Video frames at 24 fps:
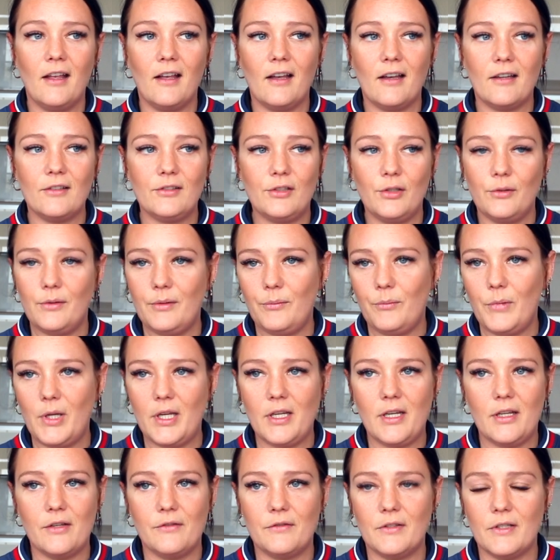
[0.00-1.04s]
are doing
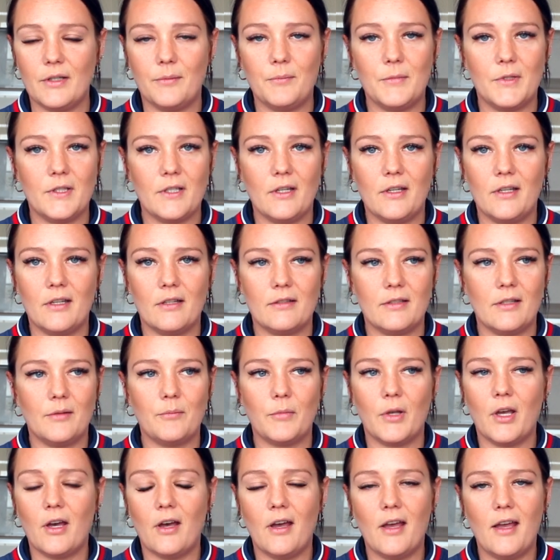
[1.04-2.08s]
media of some
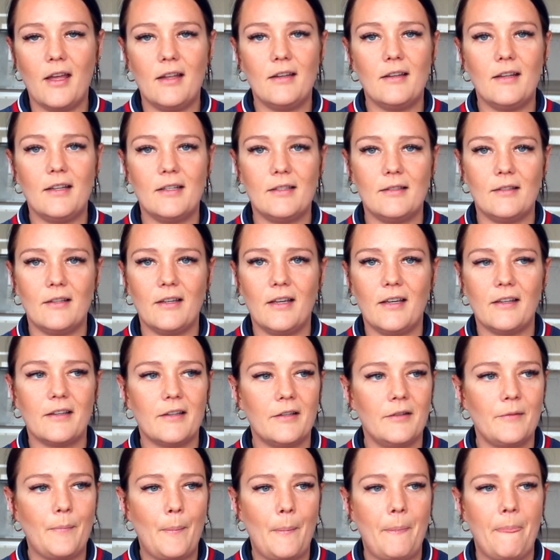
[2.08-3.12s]
kind, it's like
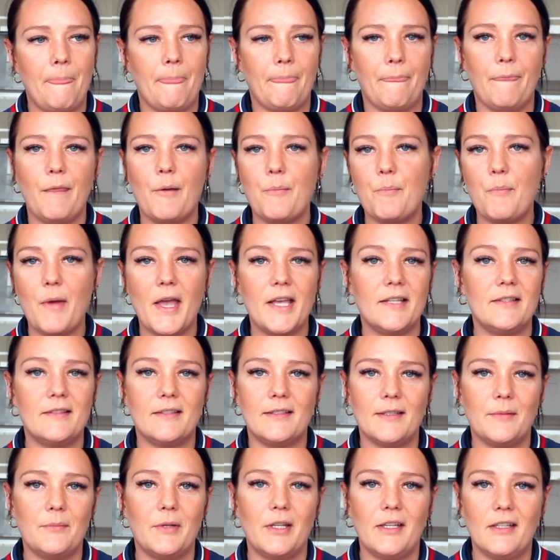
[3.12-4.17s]
the best
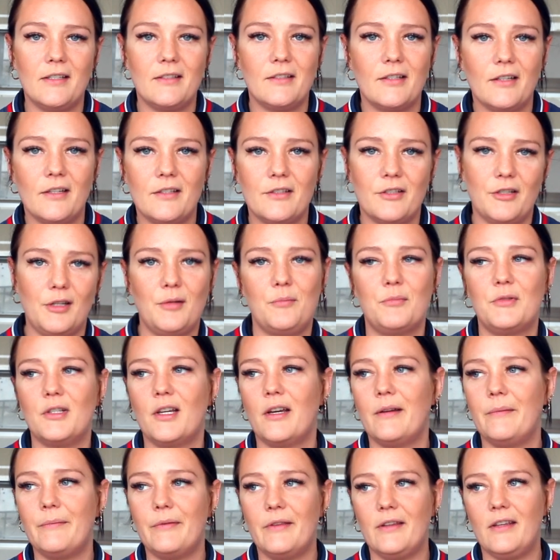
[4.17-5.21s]
summer internship
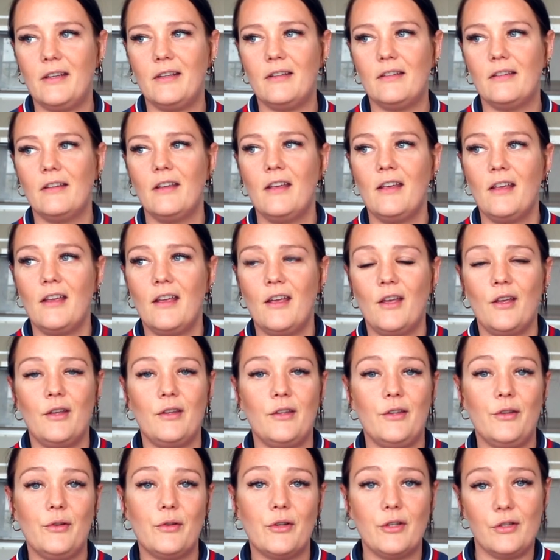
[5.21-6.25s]
type thing
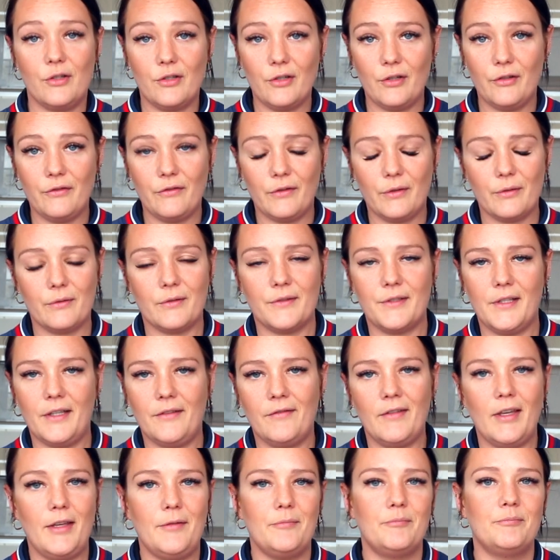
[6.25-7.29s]
you could do for your
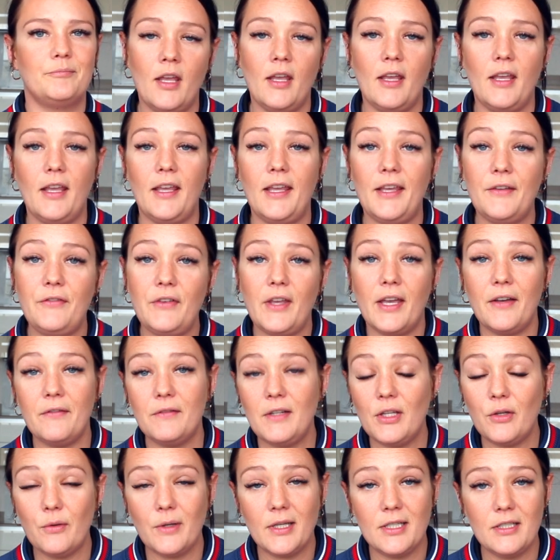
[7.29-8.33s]
CV. If you have
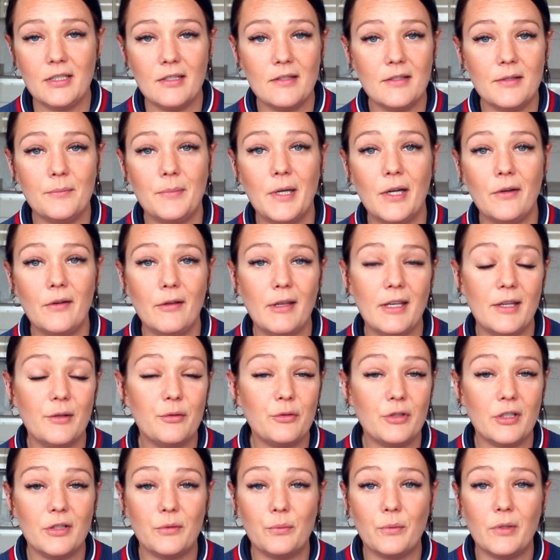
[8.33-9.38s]
any questions about it or
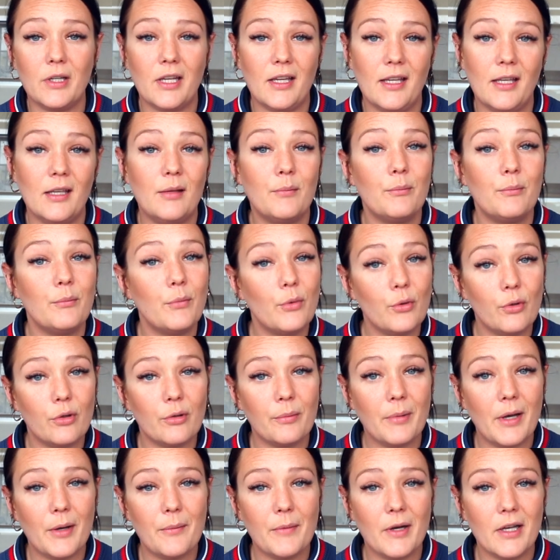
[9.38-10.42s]
just want to hear more
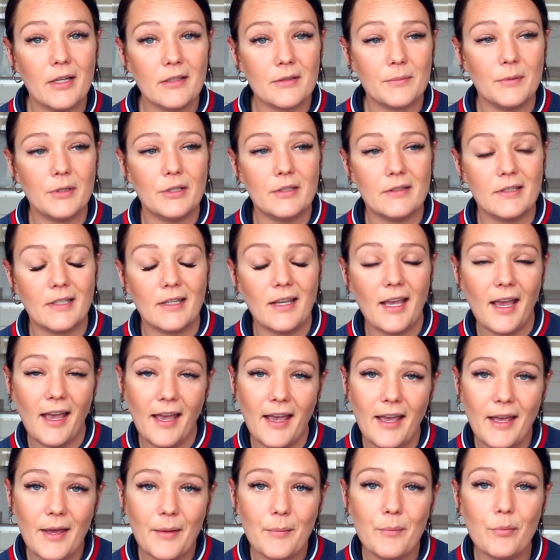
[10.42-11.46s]
about my experience at
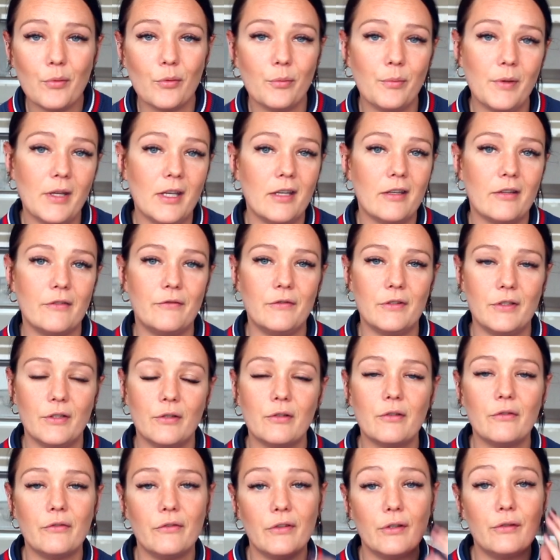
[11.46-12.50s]
camp or being a
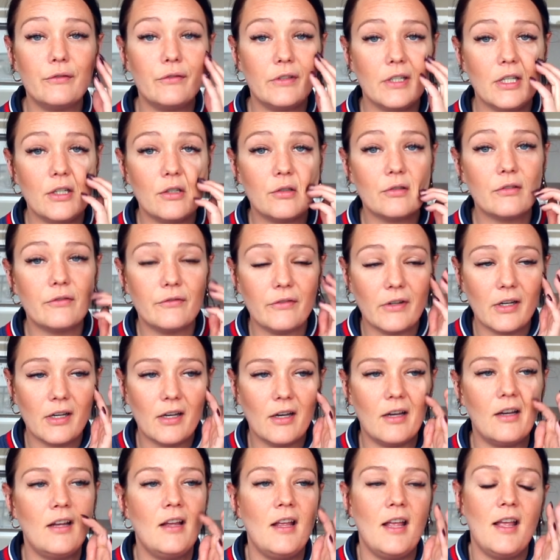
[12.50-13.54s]
photographer,
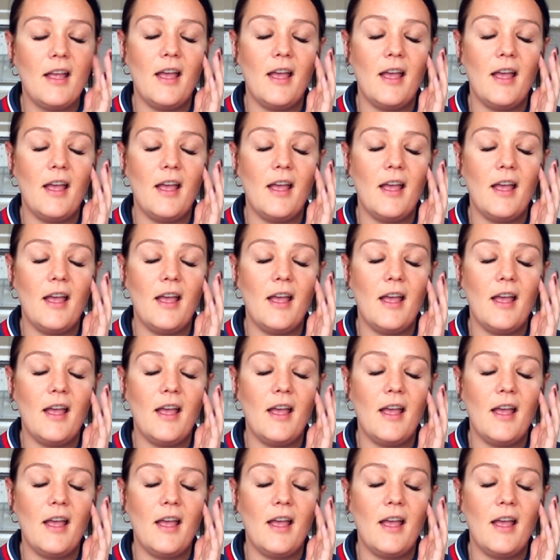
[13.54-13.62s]
videographer,